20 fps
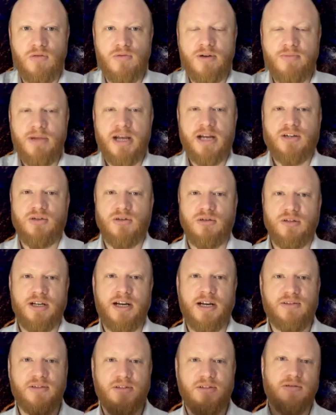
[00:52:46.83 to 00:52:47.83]
we make sure that
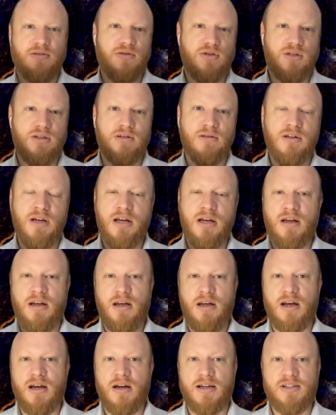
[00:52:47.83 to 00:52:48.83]
our solution
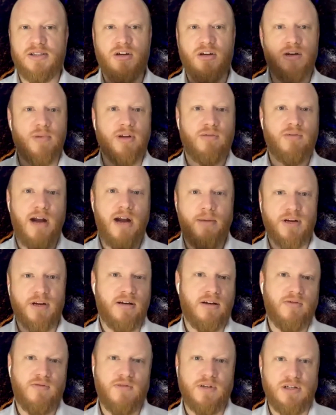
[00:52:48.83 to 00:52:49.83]
is going to be rapid
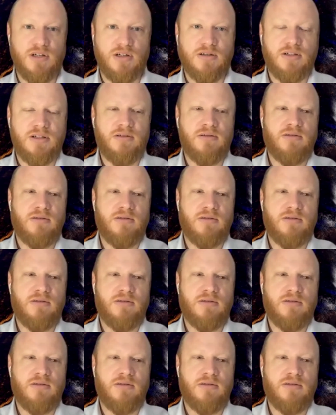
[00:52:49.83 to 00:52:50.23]
and efficient.